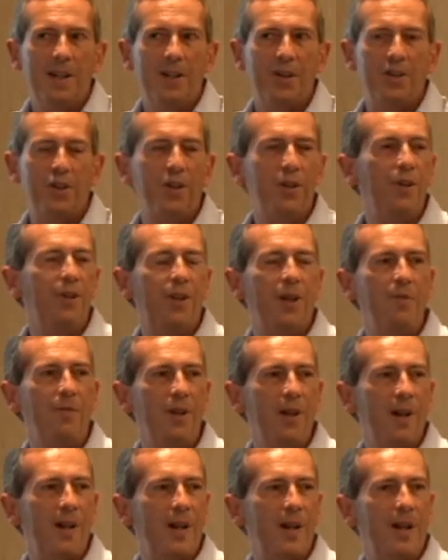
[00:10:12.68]
is usually
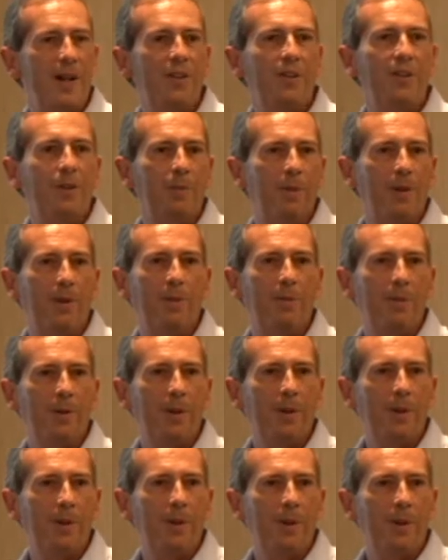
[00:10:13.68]
really an estimate.
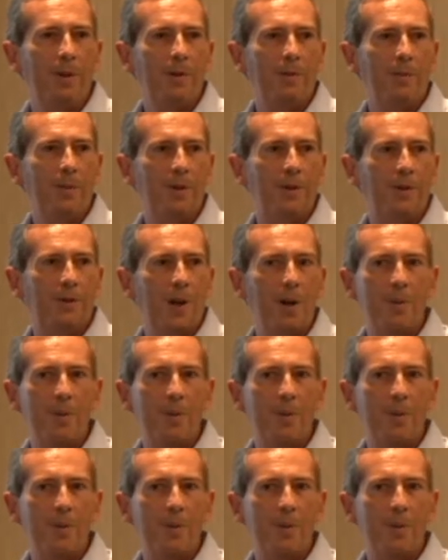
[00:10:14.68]
Because